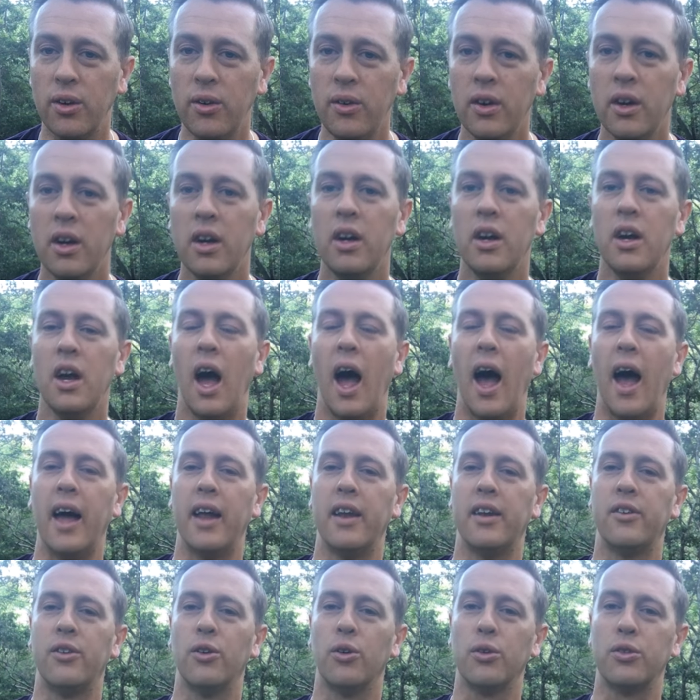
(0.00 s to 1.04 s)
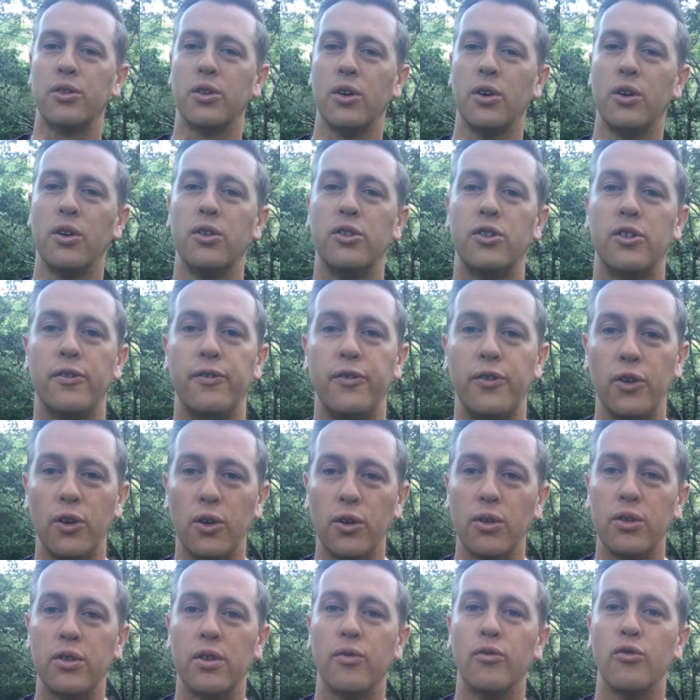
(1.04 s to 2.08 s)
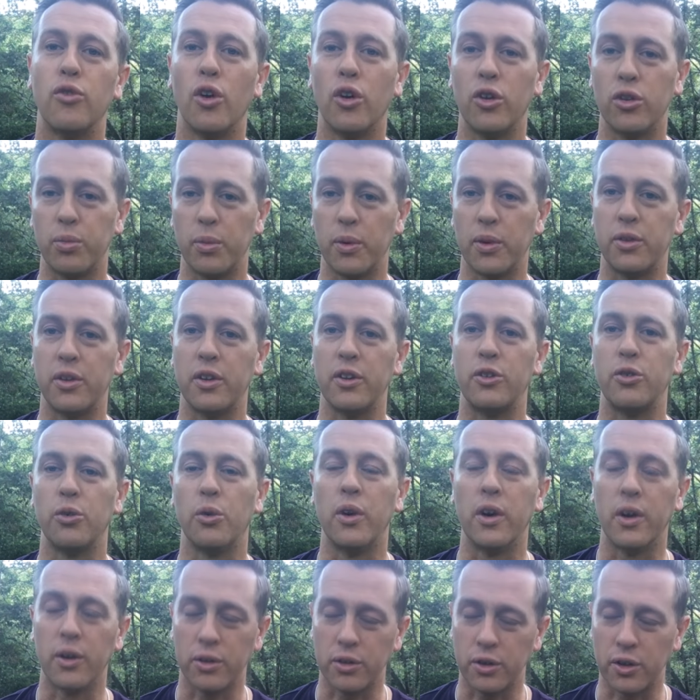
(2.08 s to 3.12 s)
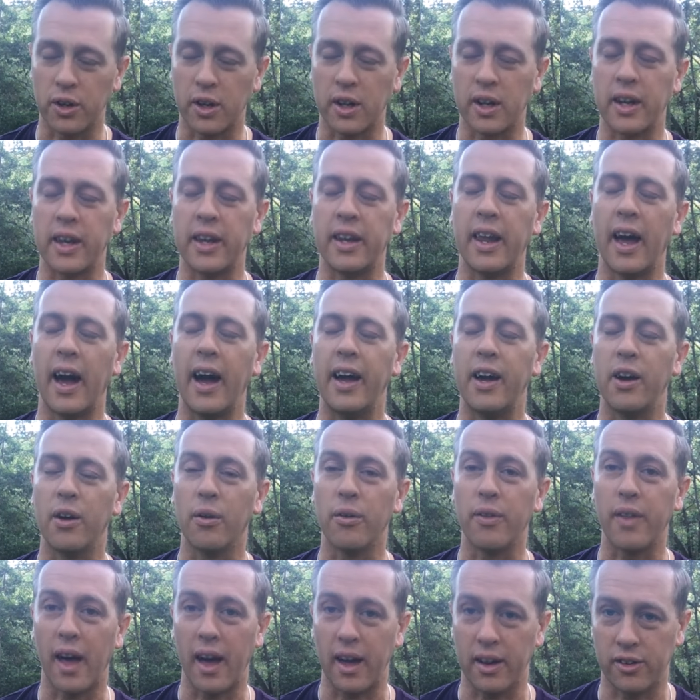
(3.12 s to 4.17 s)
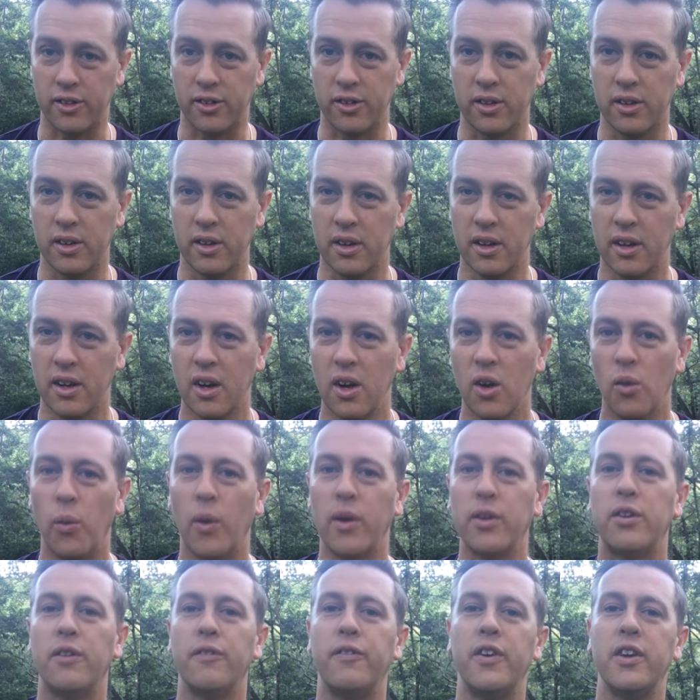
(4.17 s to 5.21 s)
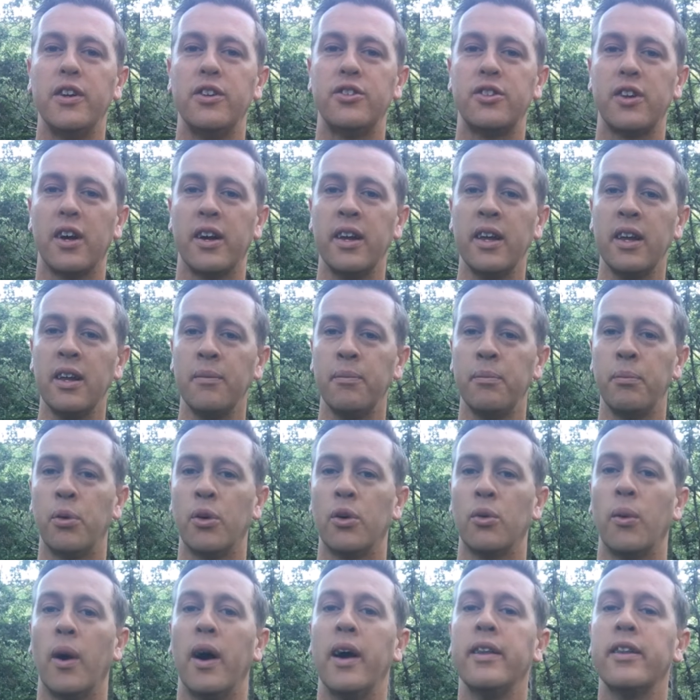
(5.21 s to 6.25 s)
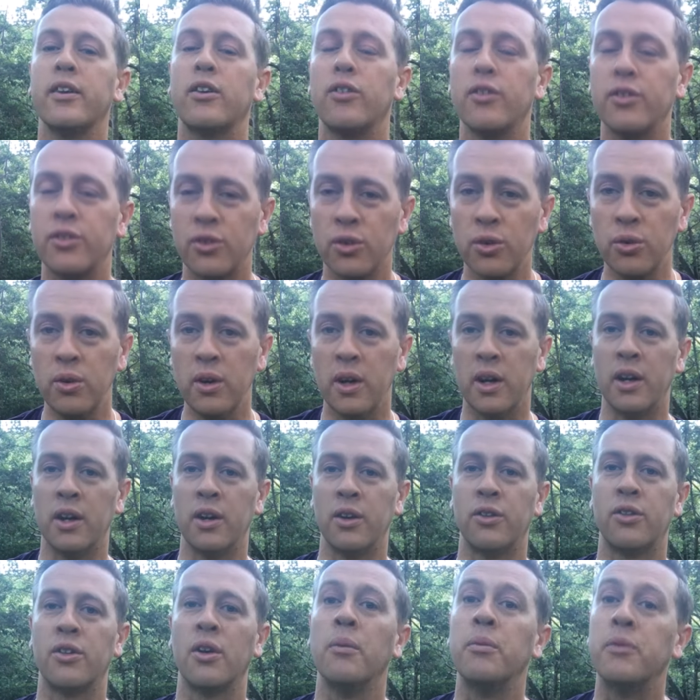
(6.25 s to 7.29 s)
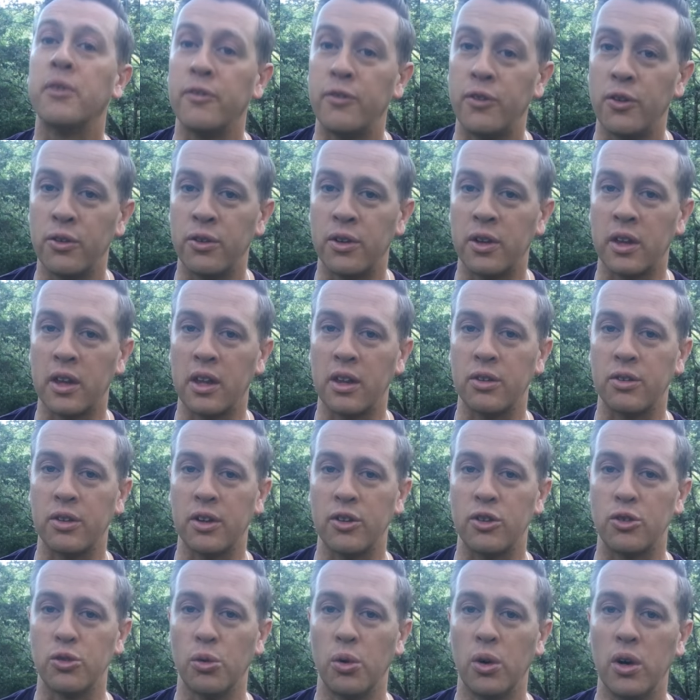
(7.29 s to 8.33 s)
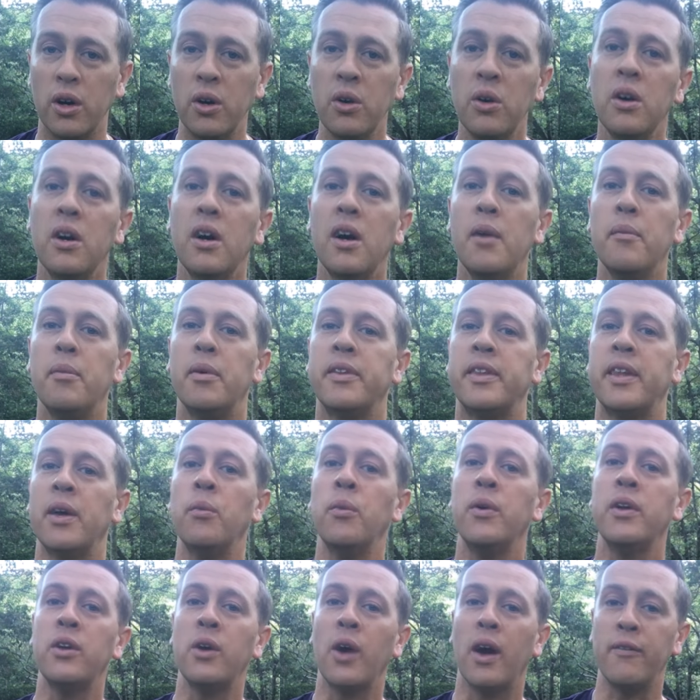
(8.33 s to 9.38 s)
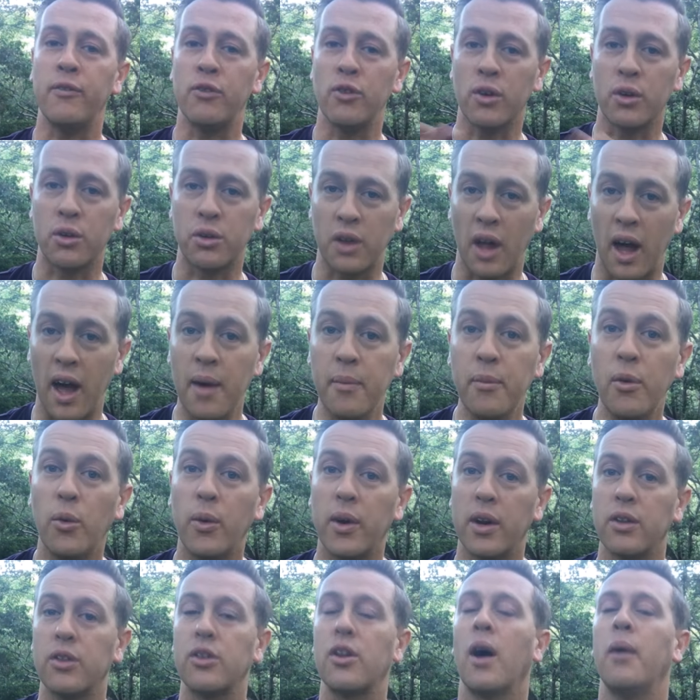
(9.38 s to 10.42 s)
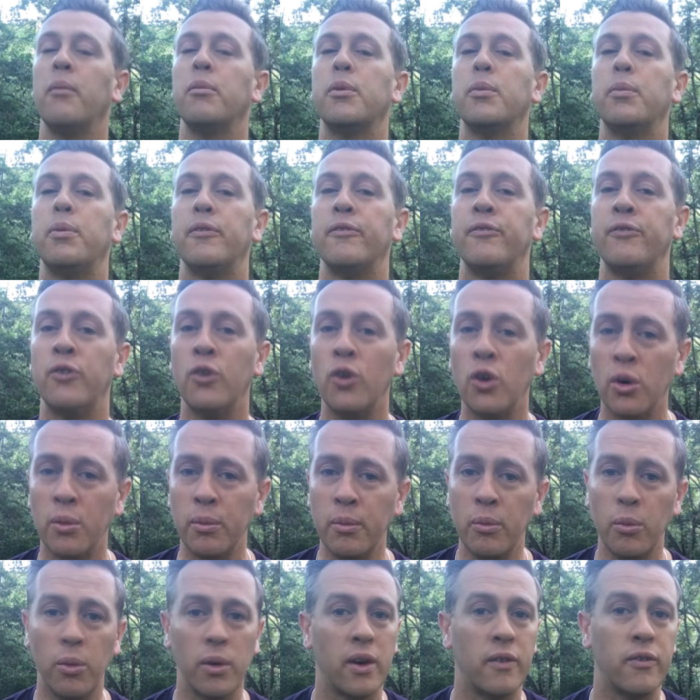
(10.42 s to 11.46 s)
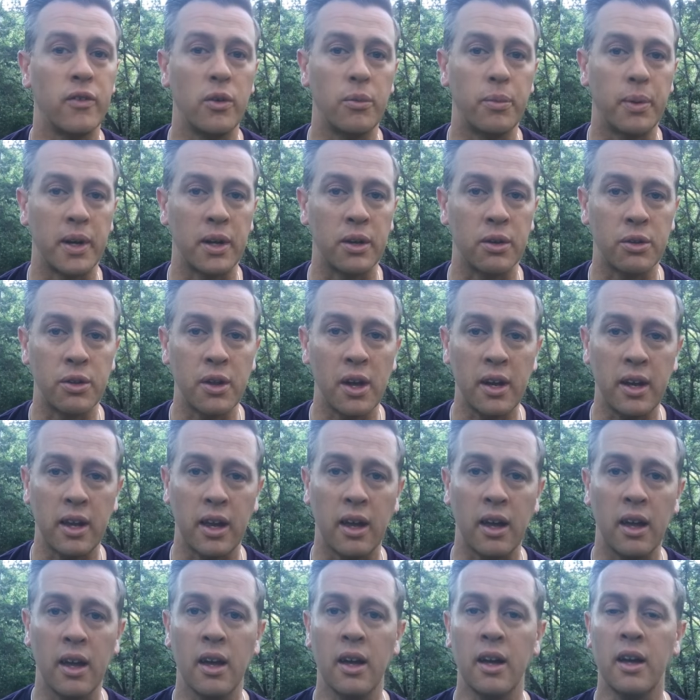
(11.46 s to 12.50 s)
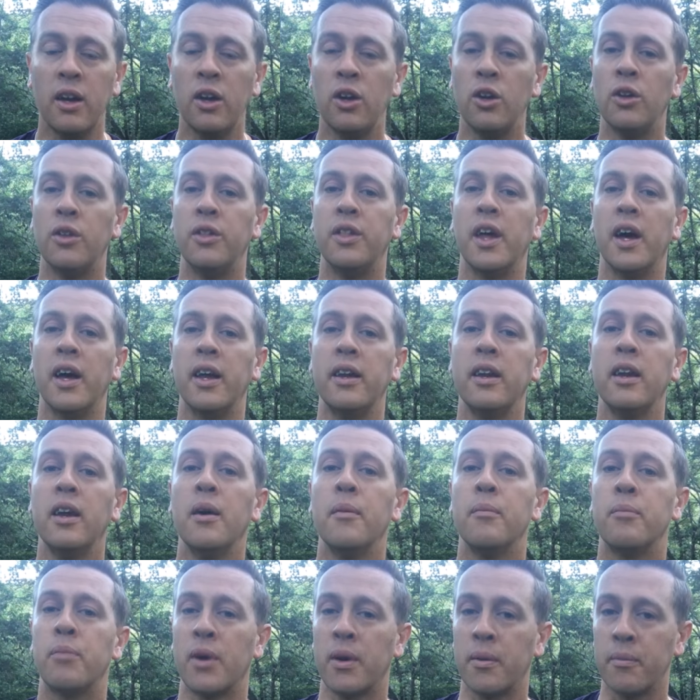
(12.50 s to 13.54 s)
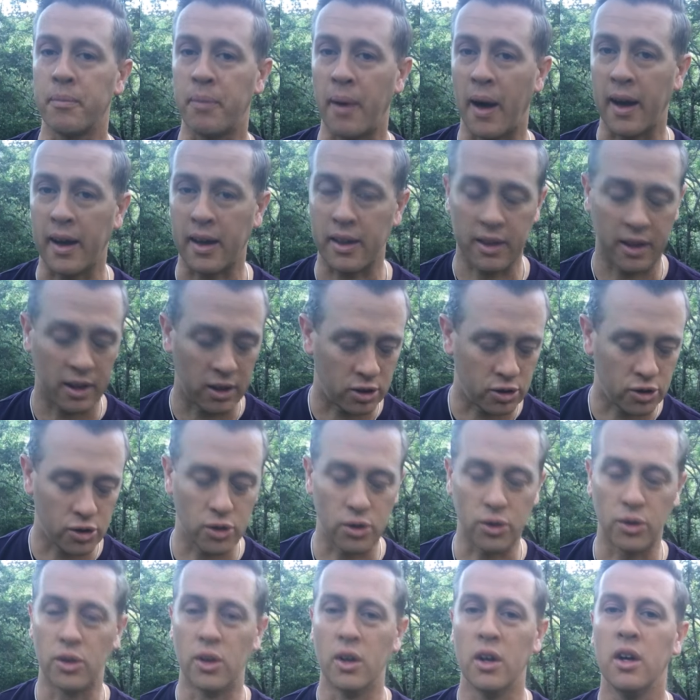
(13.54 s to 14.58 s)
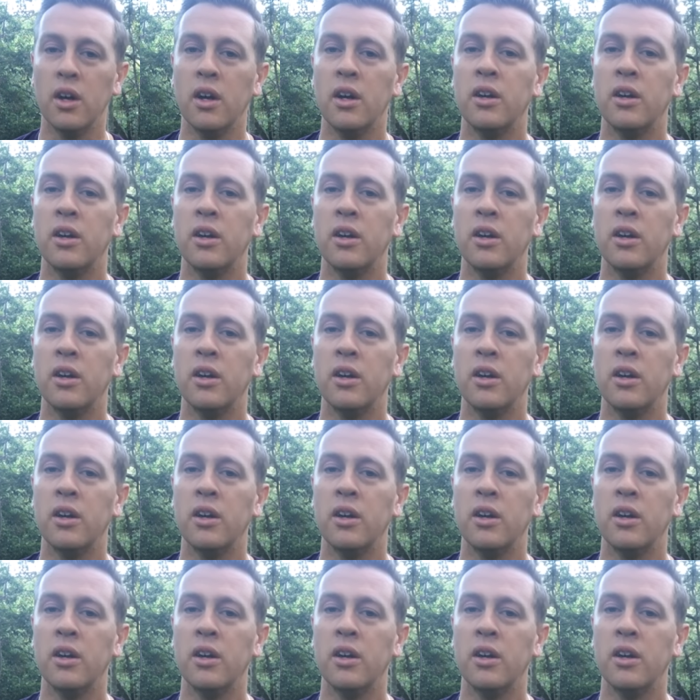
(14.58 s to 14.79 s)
you, and also diffuse some rosemary essential oil so you can inhale that. Once you finish studying, put away the crystal and stop diffusing the essential oil. But then when you have your exam or when it's time to perform whatever you've been studying, you then bring back these two.